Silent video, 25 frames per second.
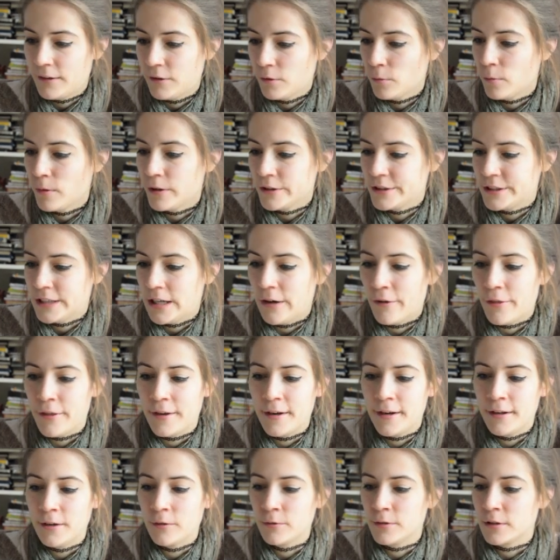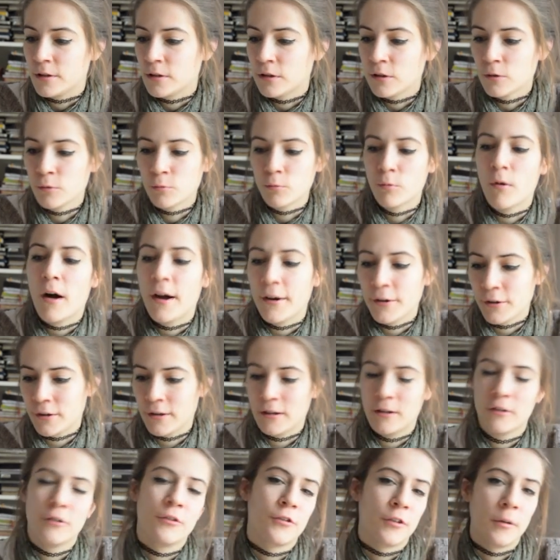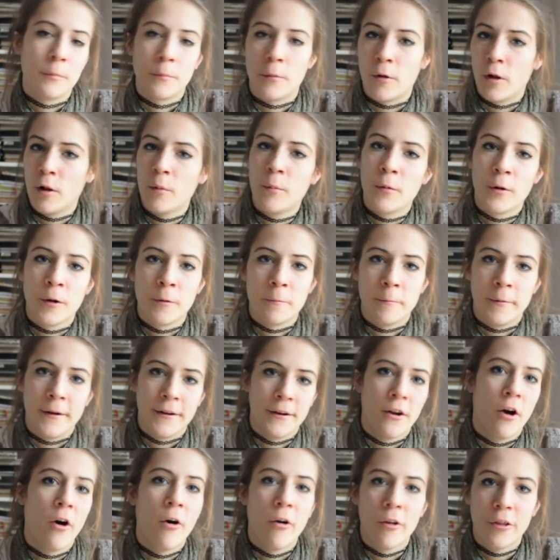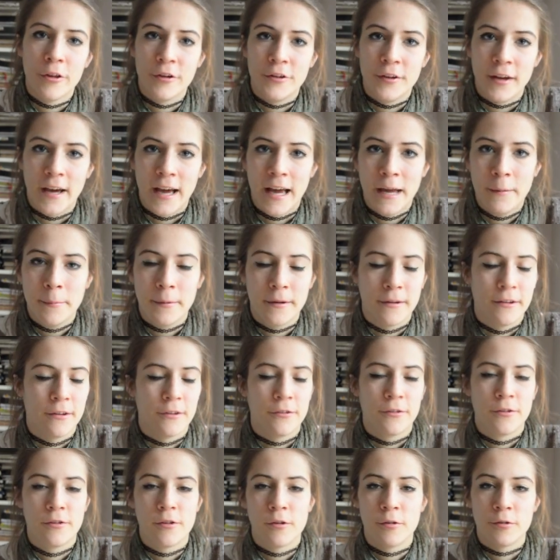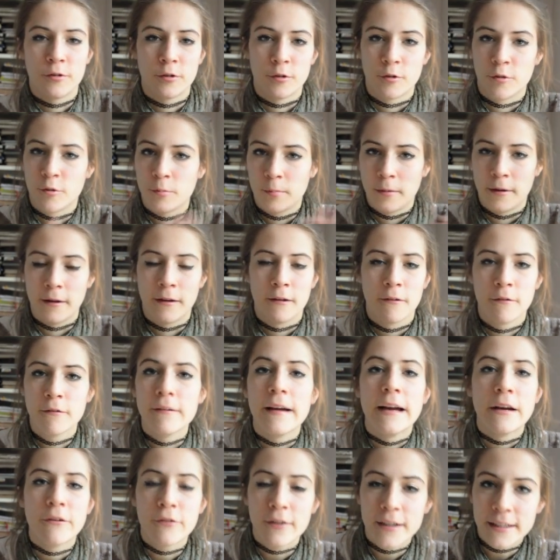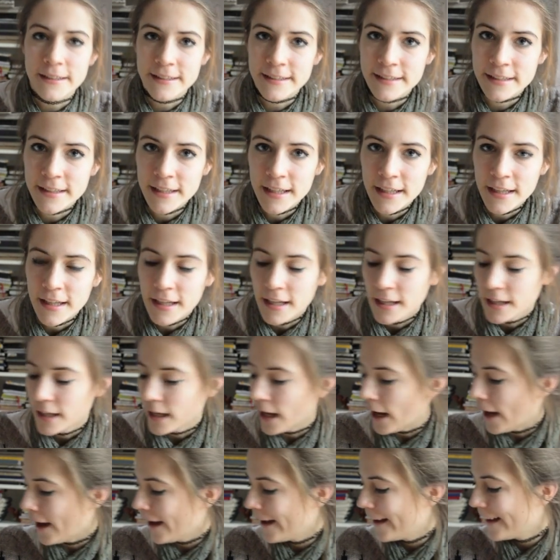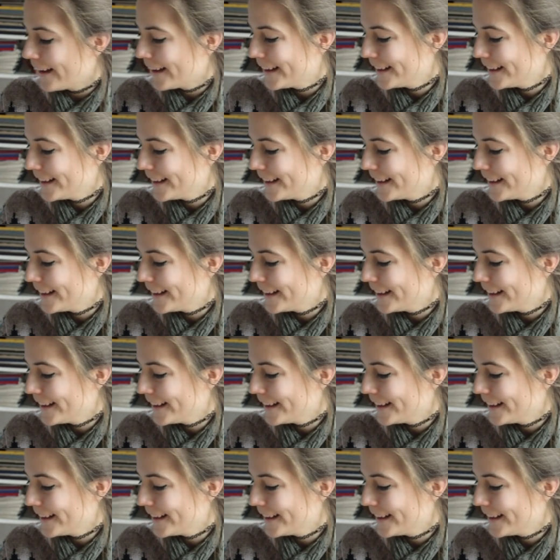to watch out that I don't include watercolors and ballpoint pen all the time, because those are just my favorites. And